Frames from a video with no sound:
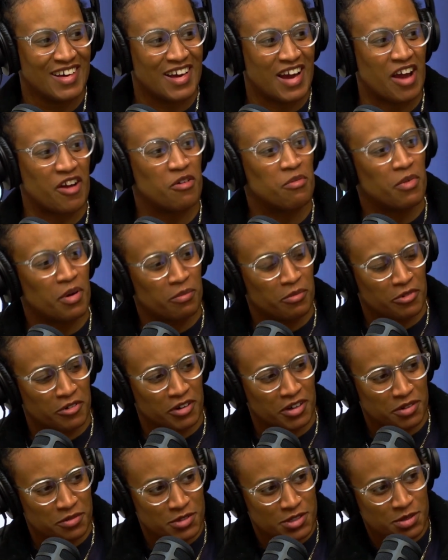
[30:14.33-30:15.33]
I remember
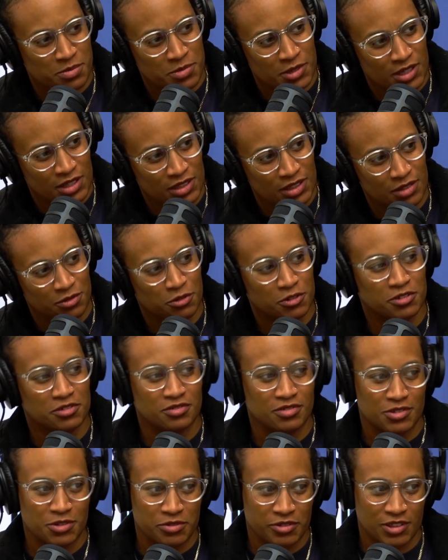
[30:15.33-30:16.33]
it was a big. Well,
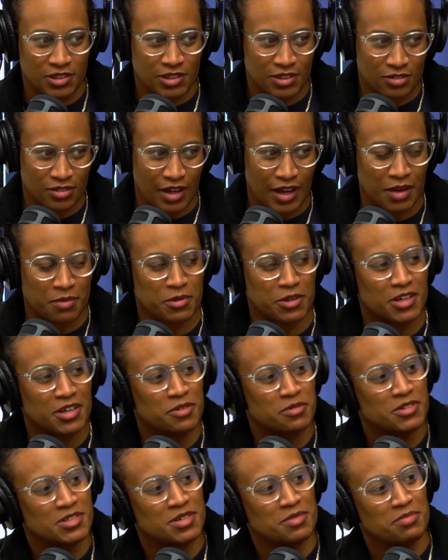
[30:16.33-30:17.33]
you were a little guy, but
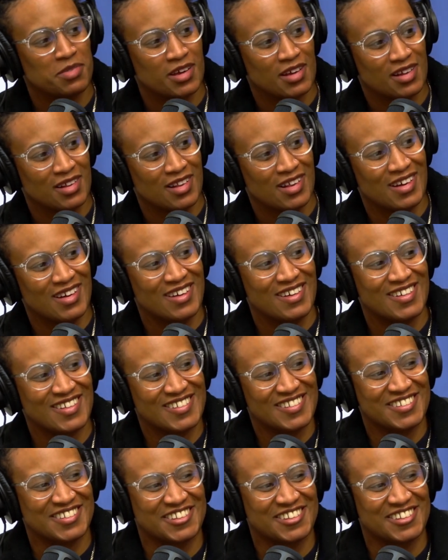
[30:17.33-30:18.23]
it was a big glove.